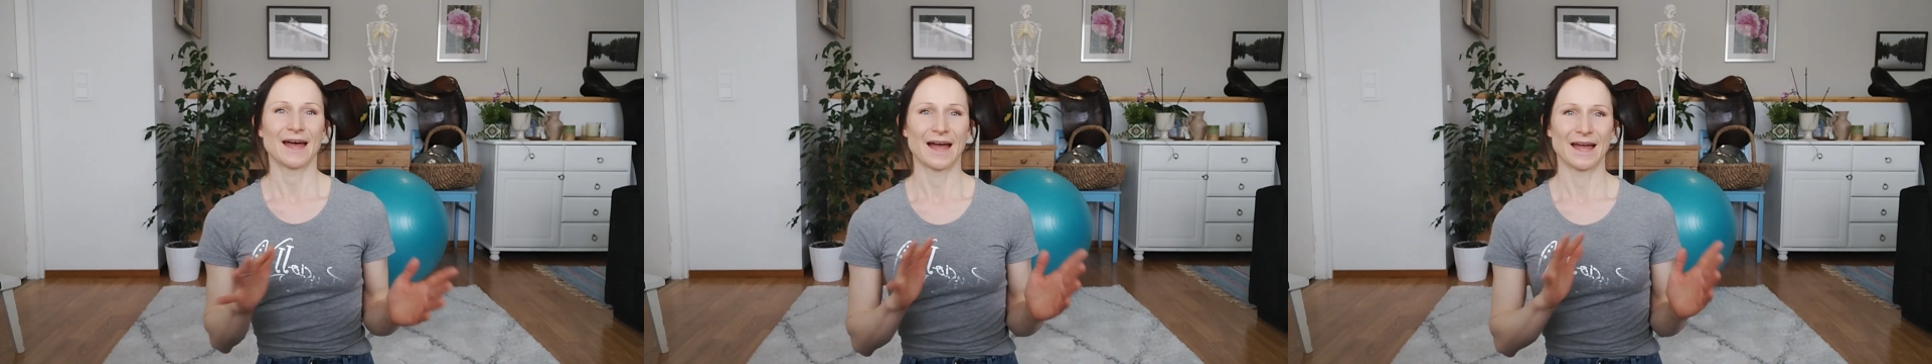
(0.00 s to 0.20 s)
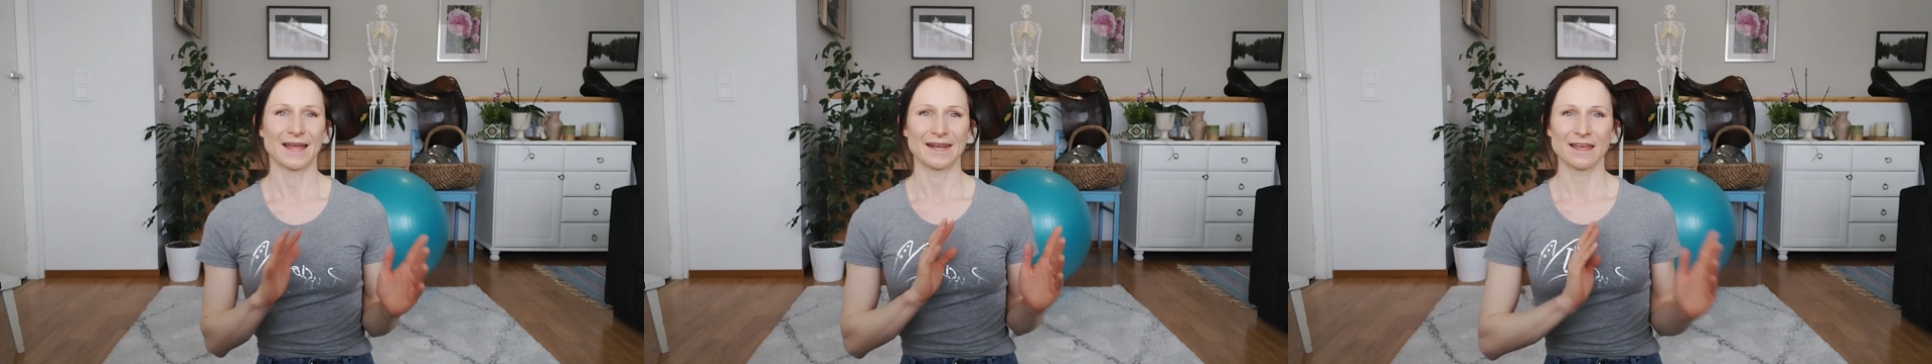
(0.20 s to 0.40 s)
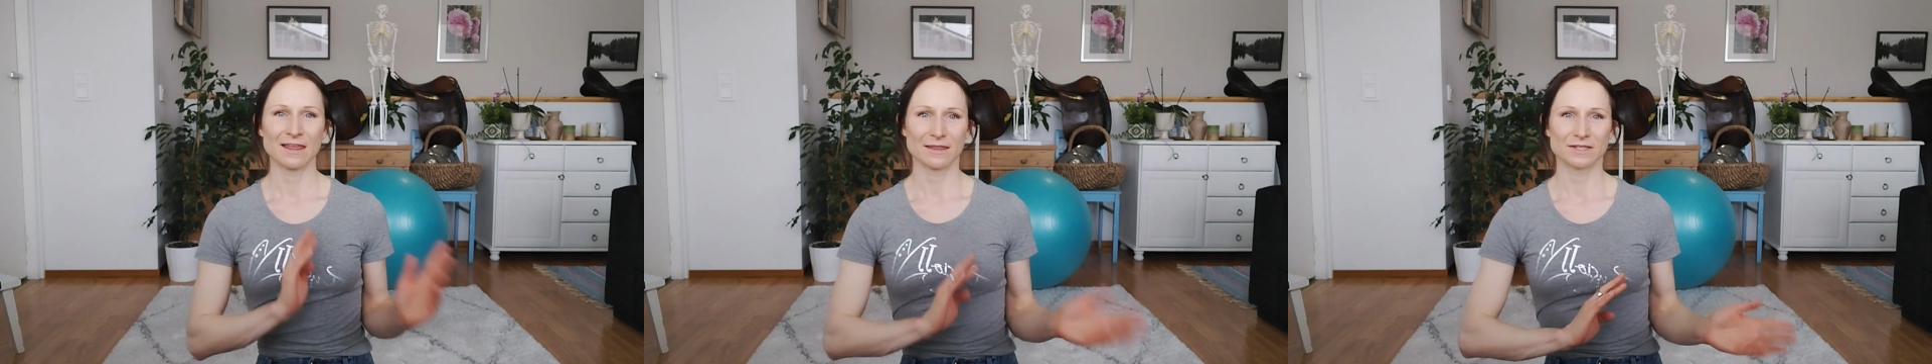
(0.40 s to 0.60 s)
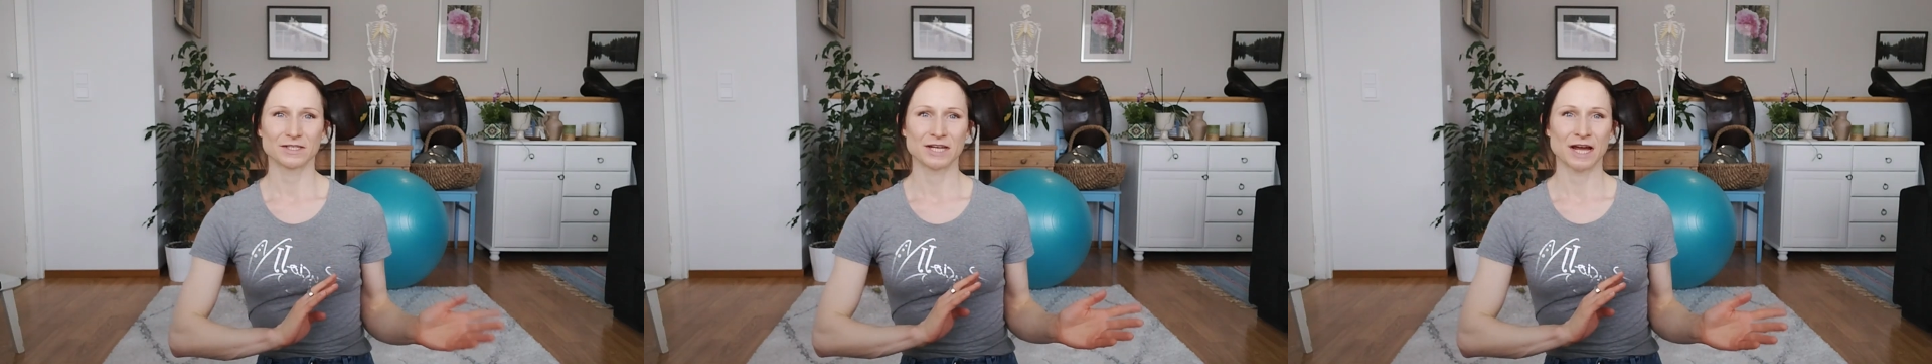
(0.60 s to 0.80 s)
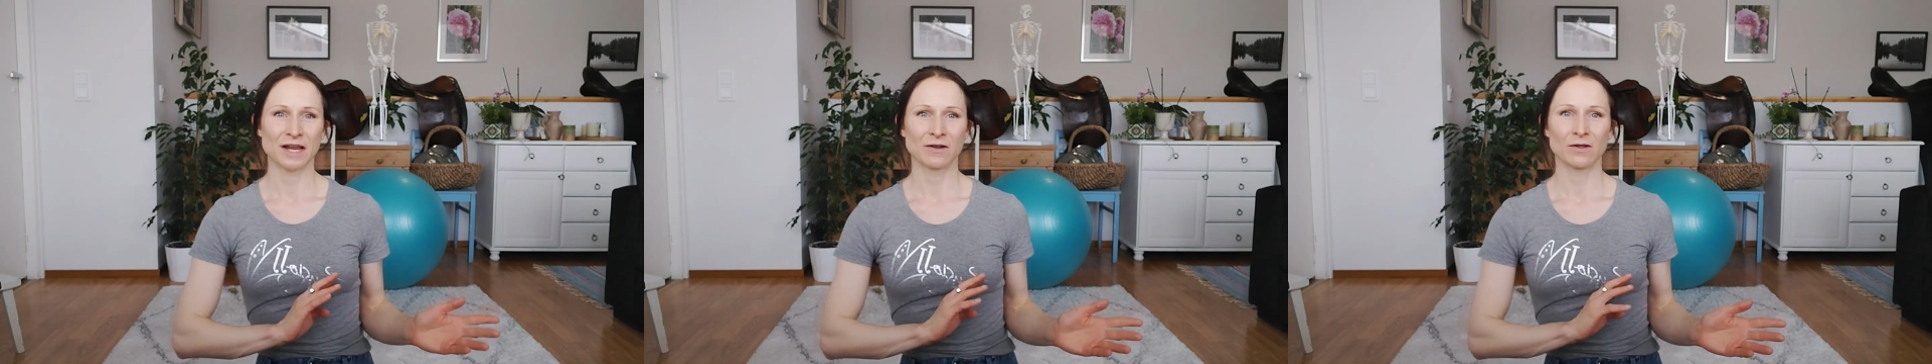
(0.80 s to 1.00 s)
And in
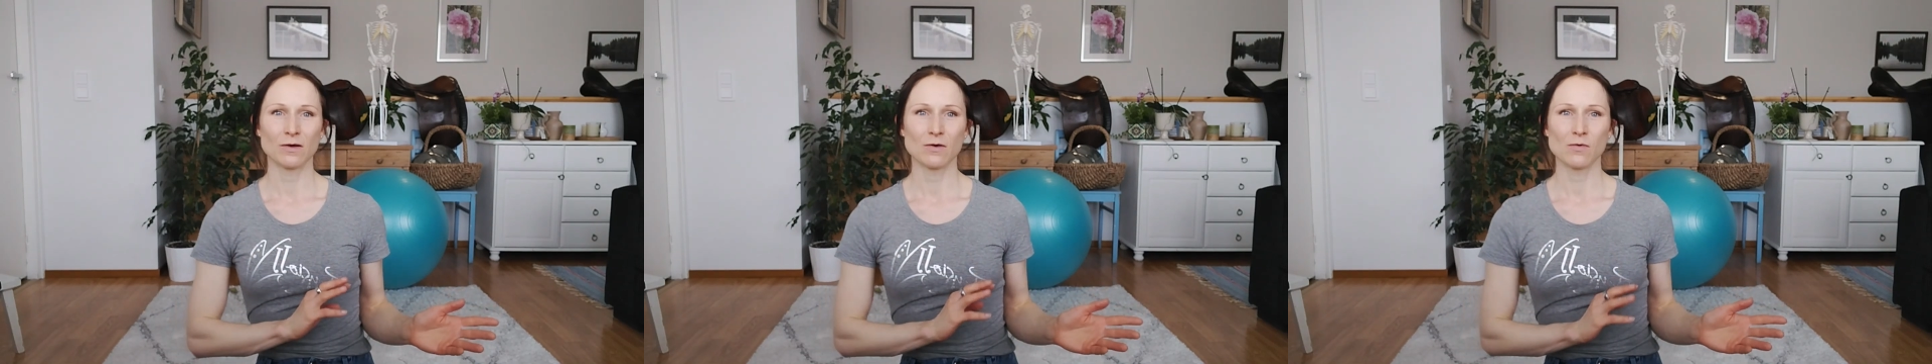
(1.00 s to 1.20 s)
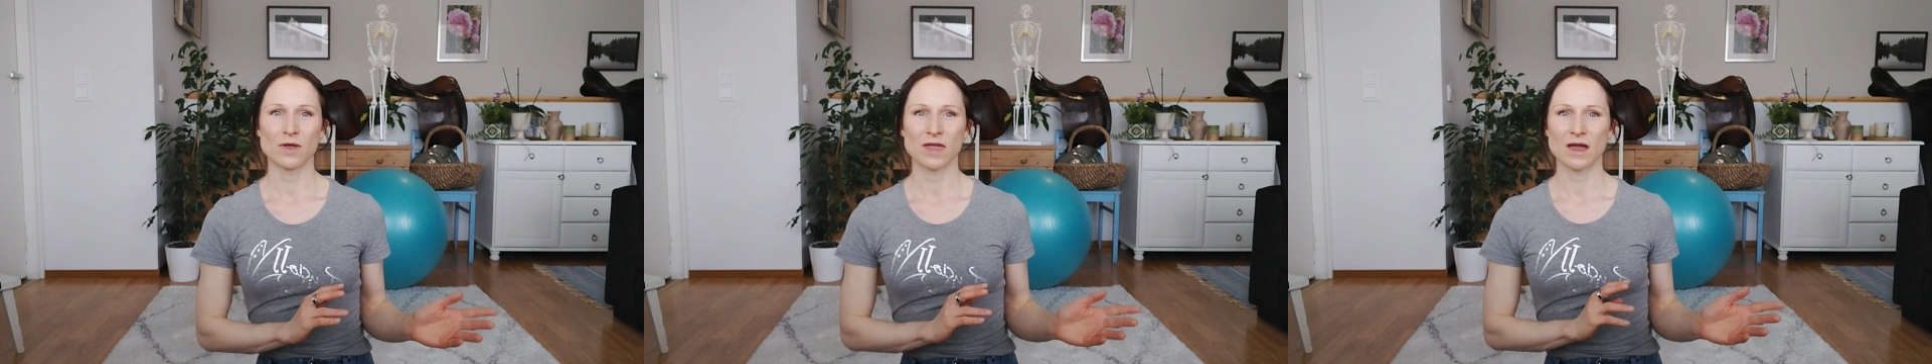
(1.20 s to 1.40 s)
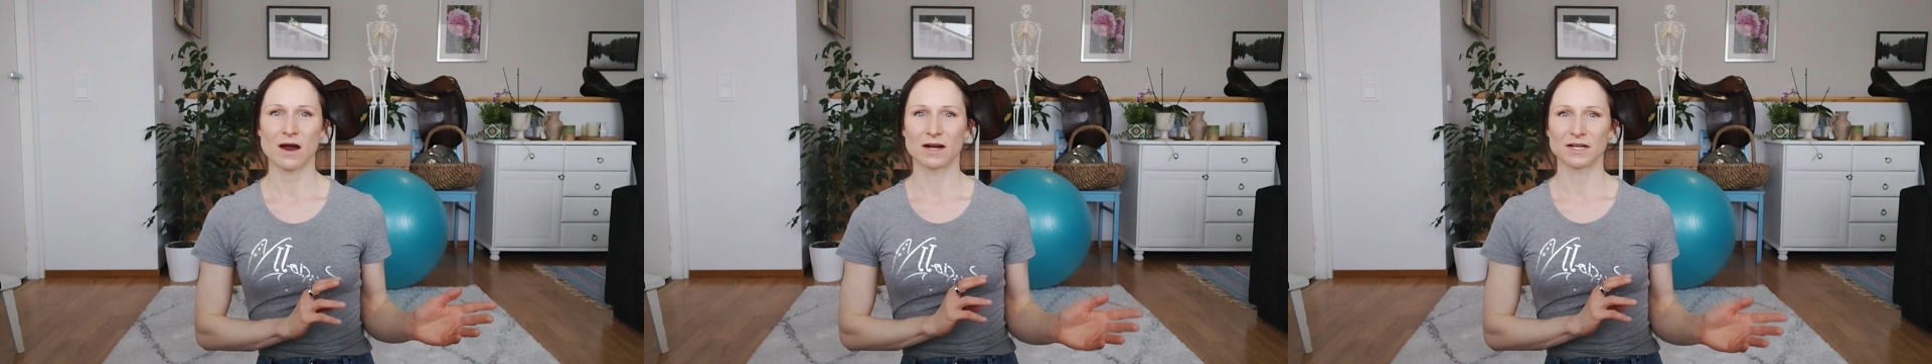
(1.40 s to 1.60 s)
this channel we